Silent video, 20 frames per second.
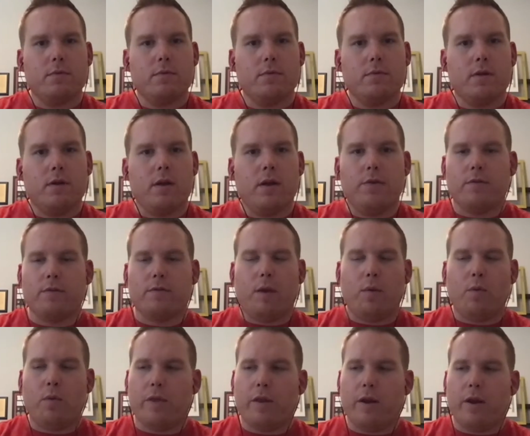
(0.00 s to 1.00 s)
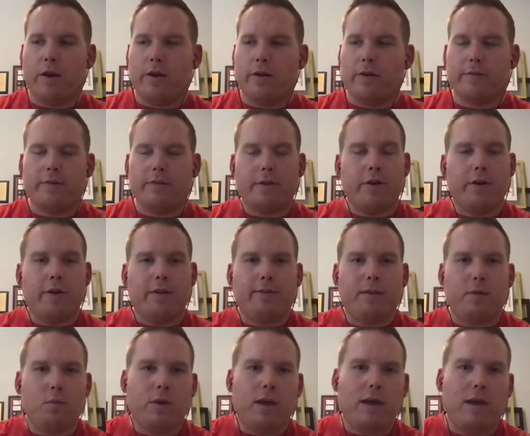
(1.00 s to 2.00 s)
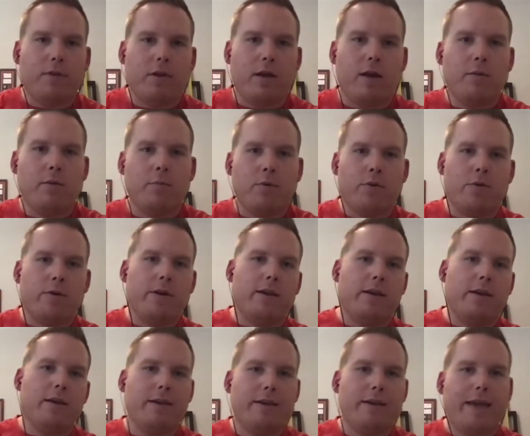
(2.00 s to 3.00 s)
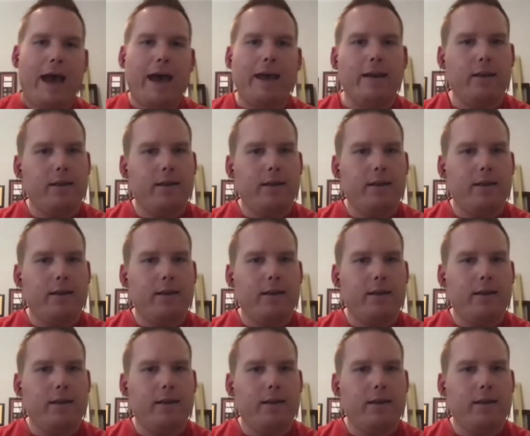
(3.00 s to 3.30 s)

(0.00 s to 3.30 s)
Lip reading: I was going to say within our security team, we have an onboarding guide,